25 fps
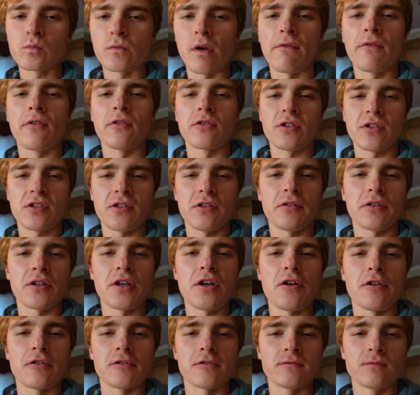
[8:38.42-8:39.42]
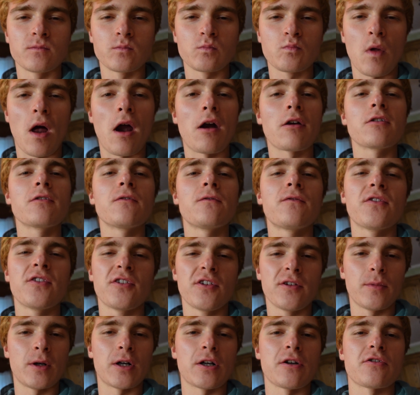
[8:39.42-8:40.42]
If you're still here, how do you
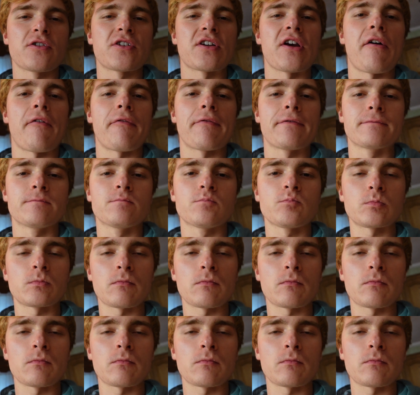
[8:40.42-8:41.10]
feel about yourself?